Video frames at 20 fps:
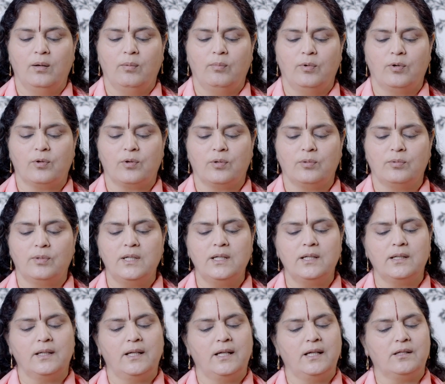
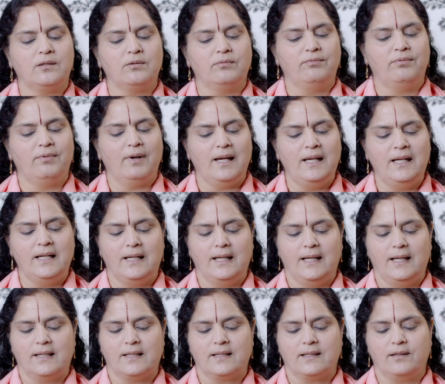Moreover, it
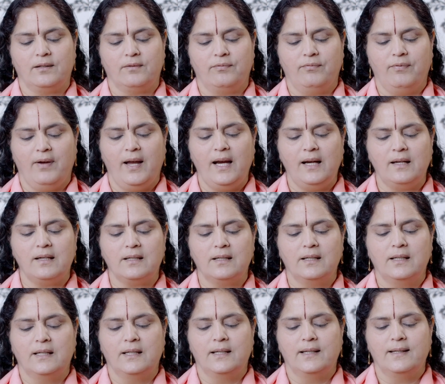validates the fact
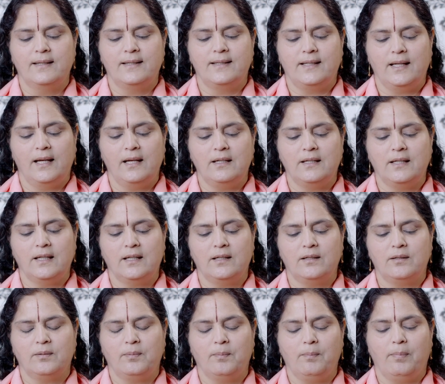
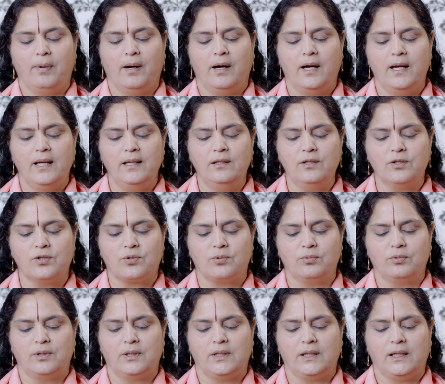stated by the
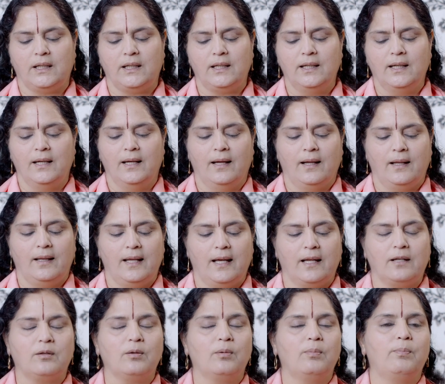Shruti
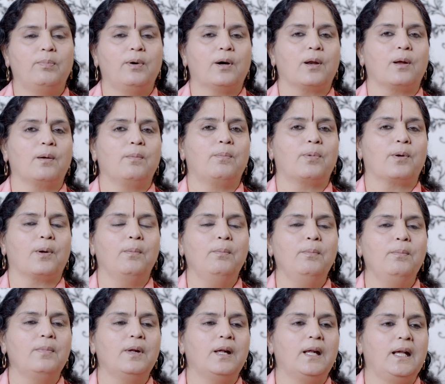that
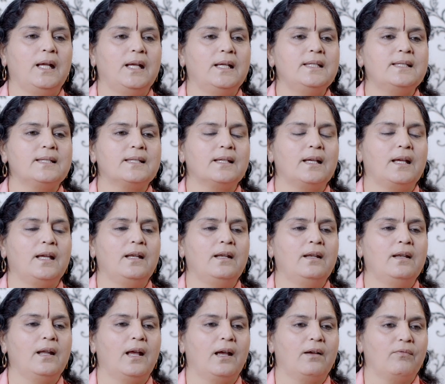Parabrahm is
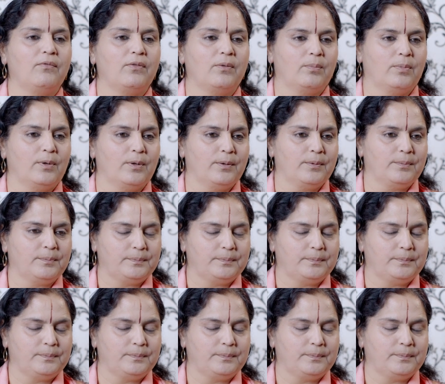ineffable.